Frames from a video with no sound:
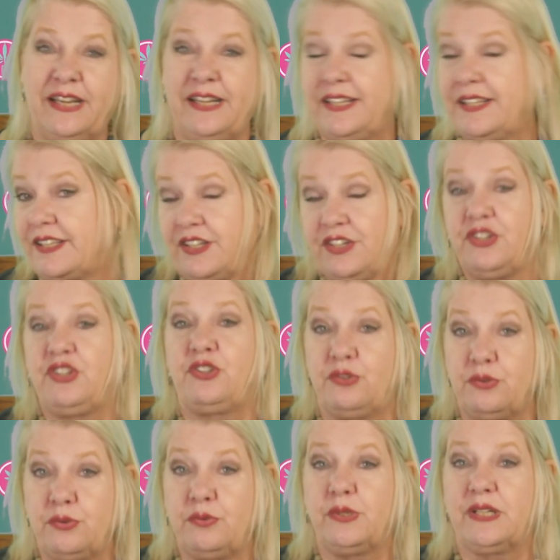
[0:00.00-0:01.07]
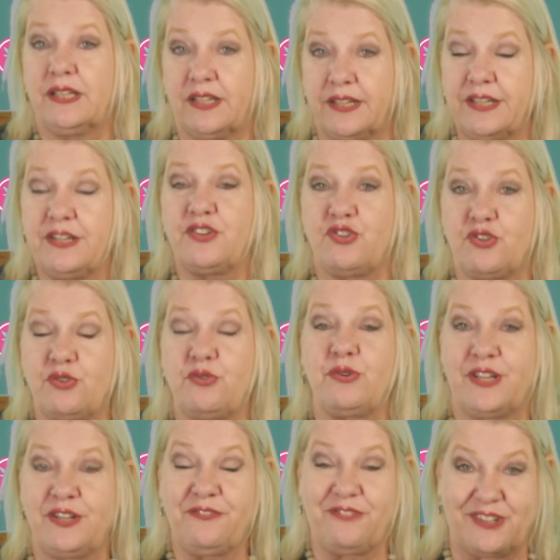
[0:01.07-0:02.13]
anything you would like to
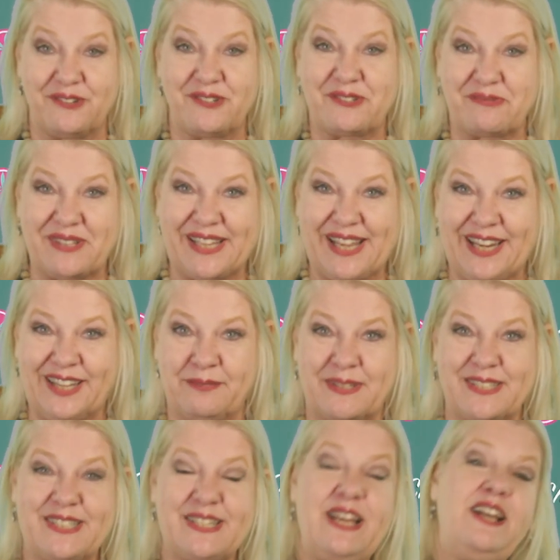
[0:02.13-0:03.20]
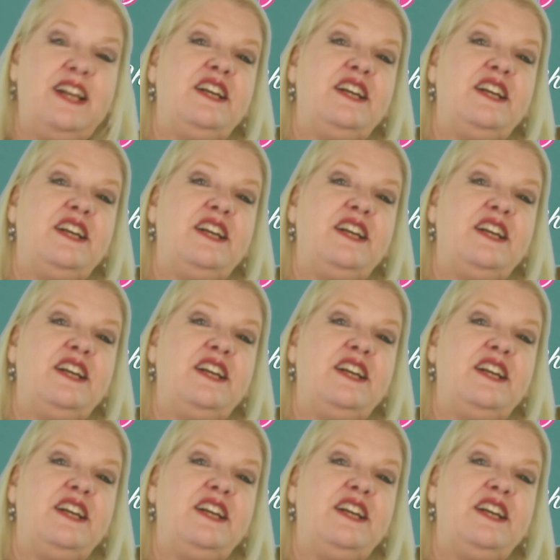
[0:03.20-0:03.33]
infuse with cannabis.